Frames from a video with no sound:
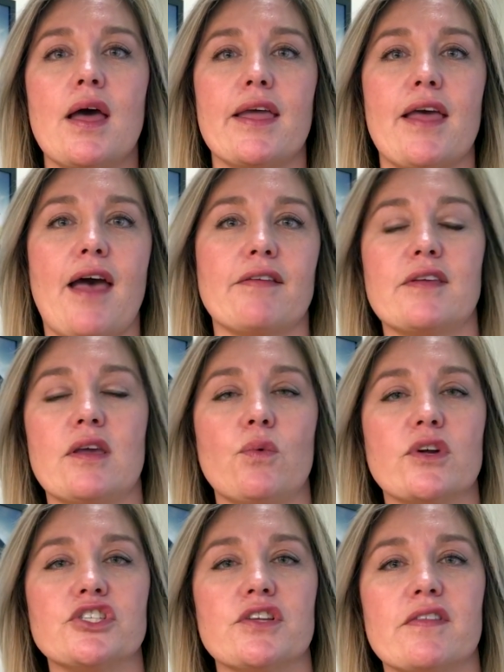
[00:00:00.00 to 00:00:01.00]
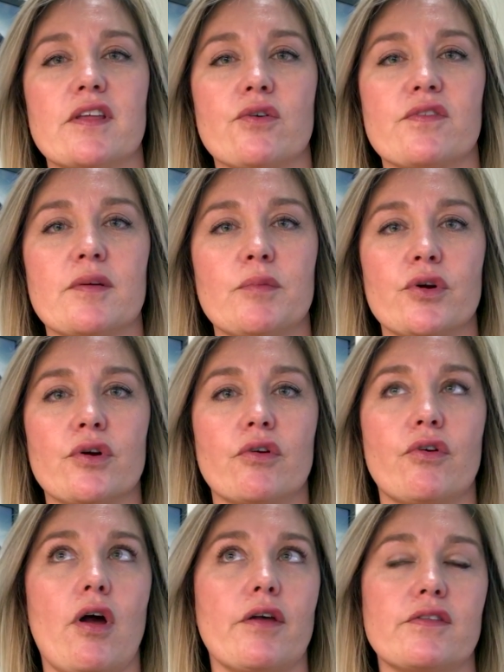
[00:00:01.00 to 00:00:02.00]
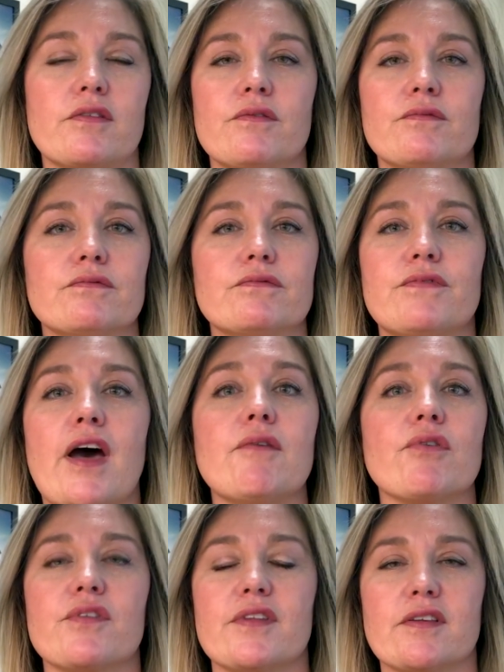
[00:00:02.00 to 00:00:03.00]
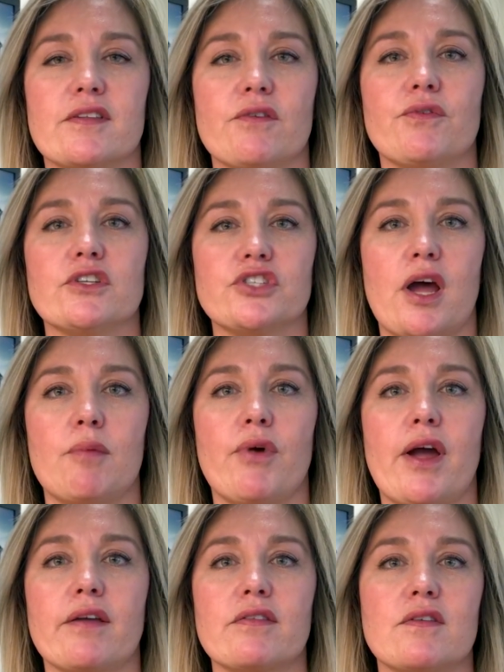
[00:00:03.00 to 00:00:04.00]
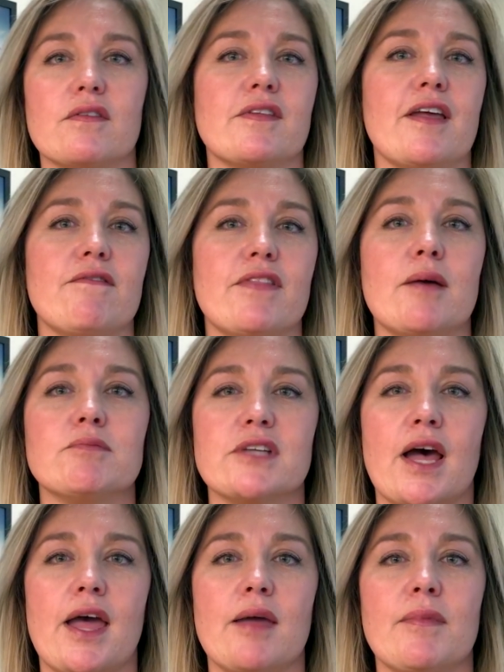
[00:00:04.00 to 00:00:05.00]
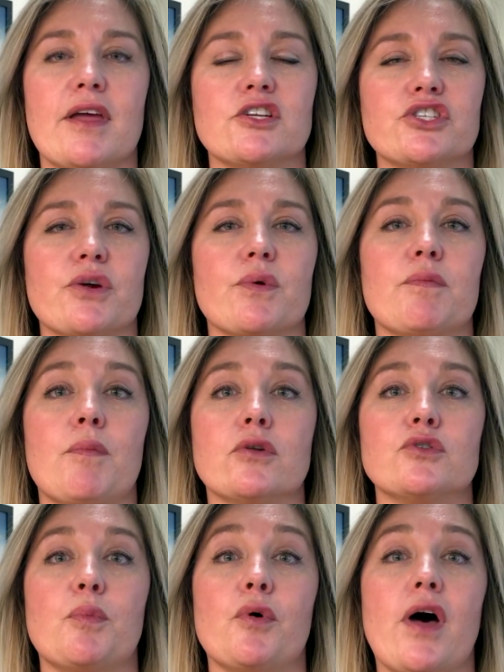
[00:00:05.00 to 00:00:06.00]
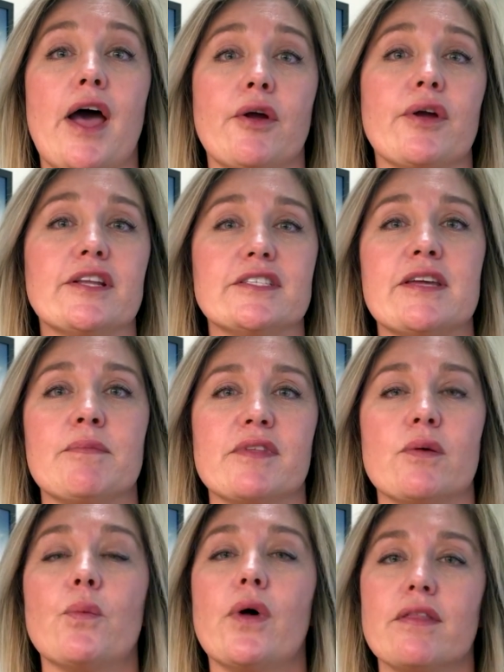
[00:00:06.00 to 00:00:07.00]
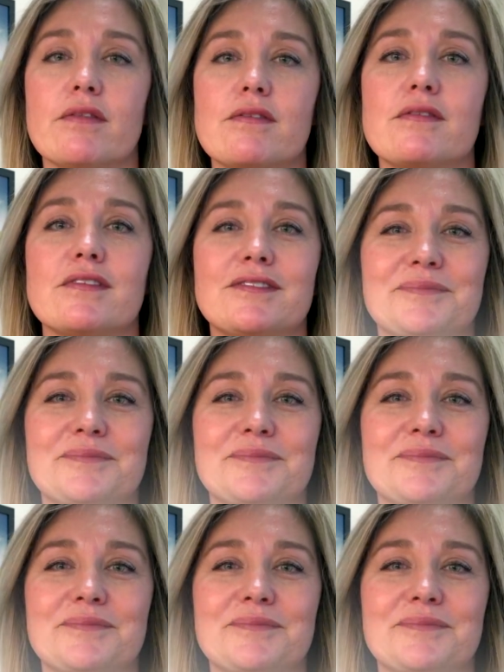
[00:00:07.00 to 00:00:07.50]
asking questions that are similar across 5 or 6 different job recs to save them time and share with multiple hiring teams at once.